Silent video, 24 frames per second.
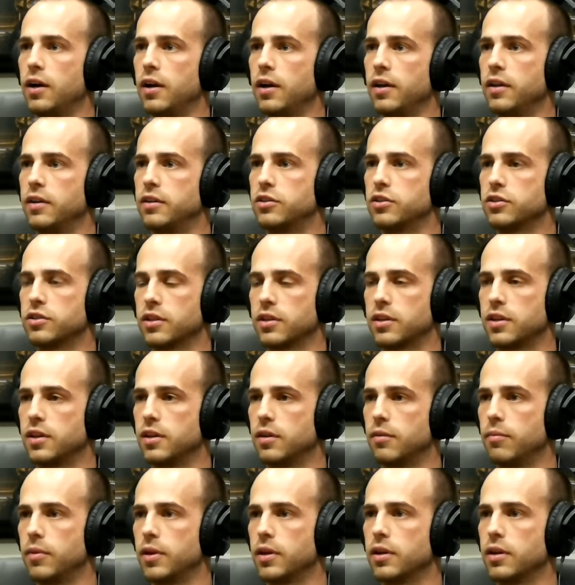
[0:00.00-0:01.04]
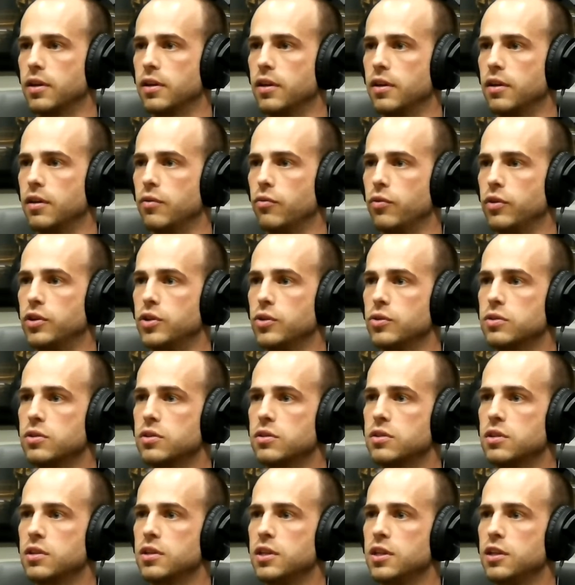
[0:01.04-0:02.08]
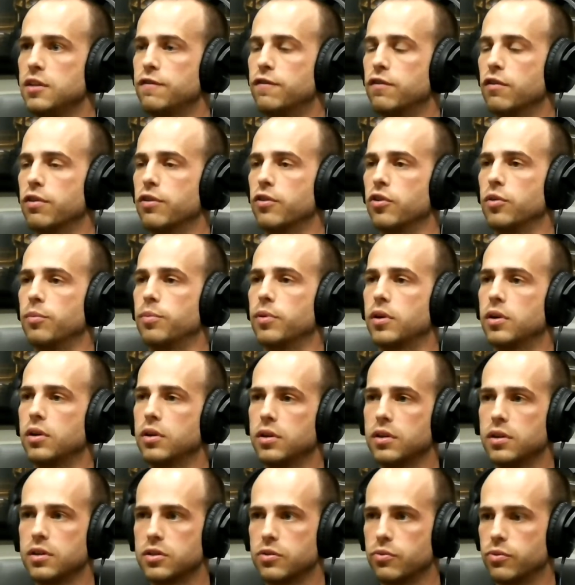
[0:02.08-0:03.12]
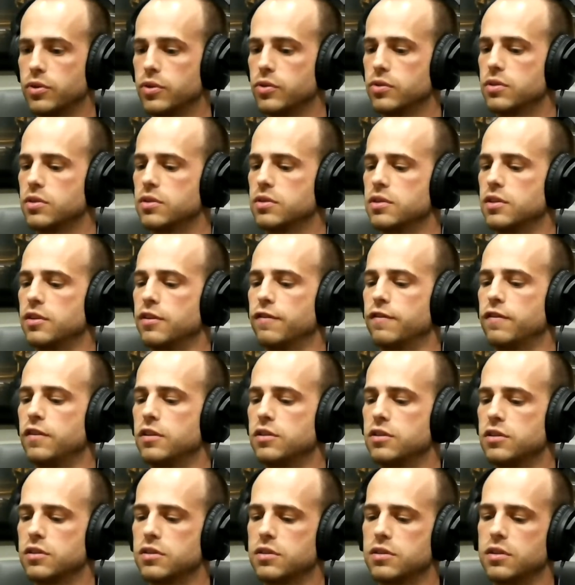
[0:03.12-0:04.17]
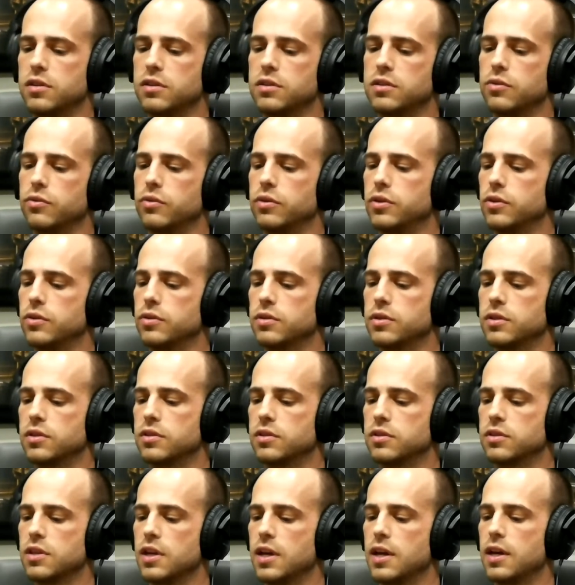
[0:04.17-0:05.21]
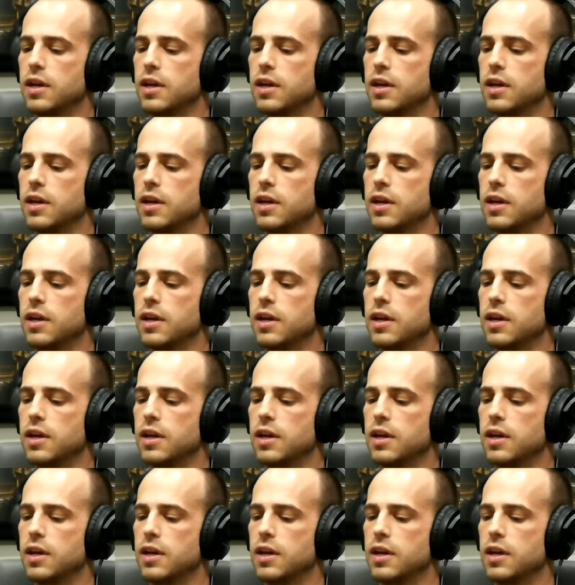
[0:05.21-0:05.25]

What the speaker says: It just, again, it reduces the need for third parties. It reduces inefficiencies. It reduces